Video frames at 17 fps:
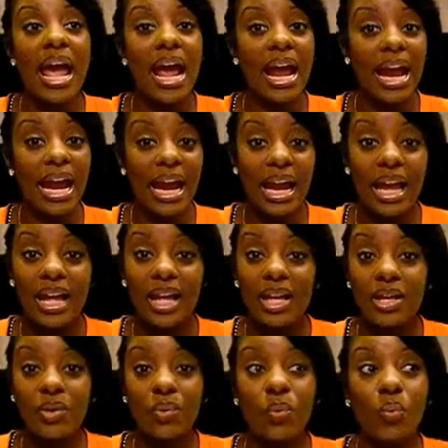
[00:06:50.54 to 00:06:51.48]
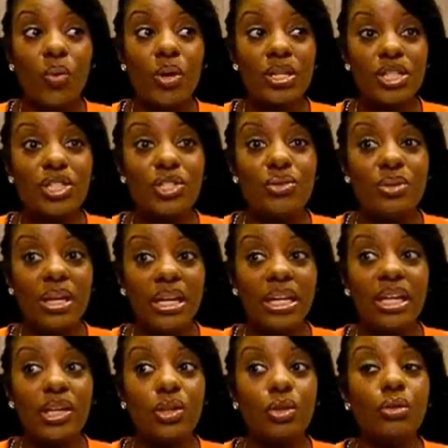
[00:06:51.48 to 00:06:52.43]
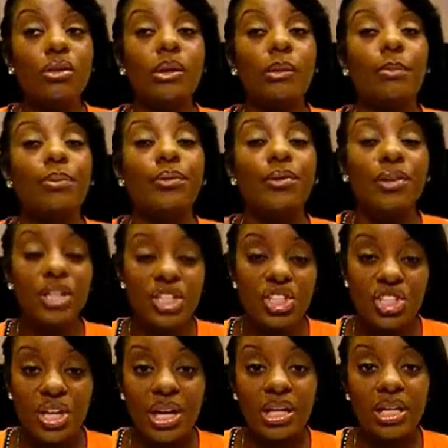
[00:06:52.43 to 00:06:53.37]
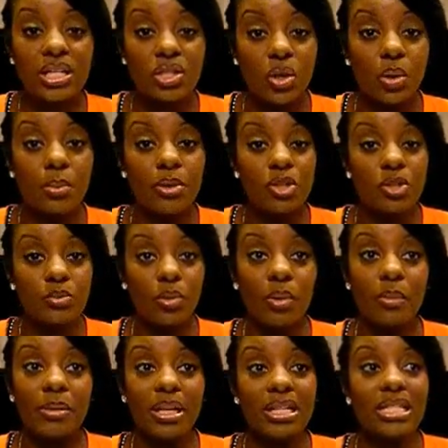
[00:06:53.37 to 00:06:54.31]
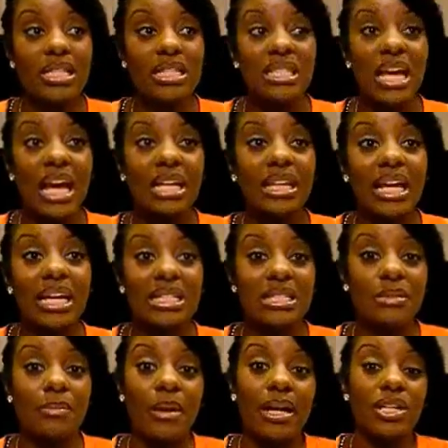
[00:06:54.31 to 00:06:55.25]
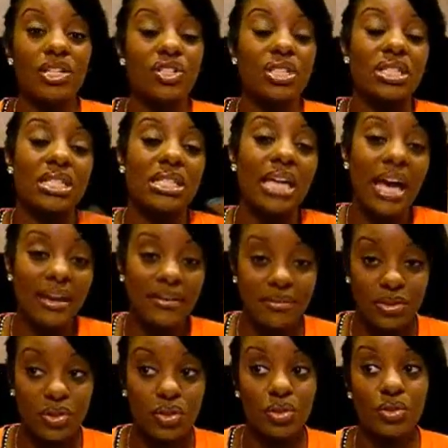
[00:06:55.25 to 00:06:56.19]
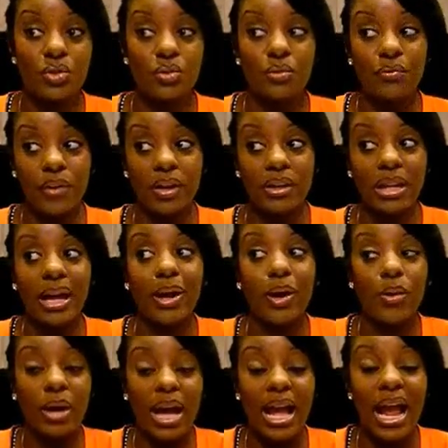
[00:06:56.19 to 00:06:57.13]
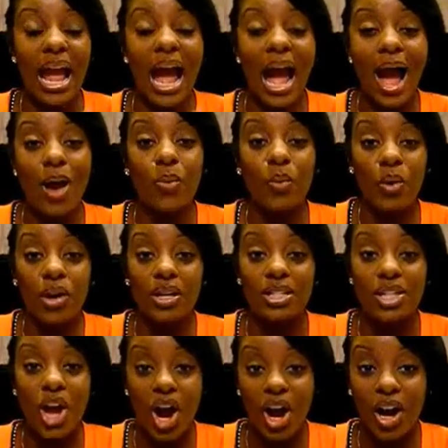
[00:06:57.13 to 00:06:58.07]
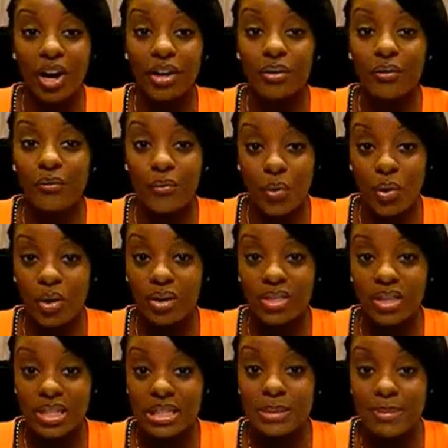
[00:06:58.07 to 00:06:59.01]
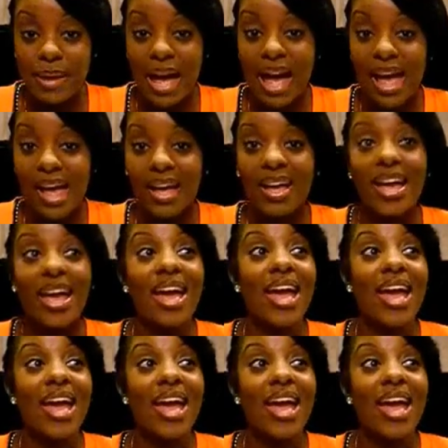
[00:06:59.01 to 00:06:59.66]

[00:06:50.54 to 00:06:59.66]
And once you get it, you'll appreciate it so much more, because it's not like somebody just gave it to you. You felt like, okay, I worked hard for this bag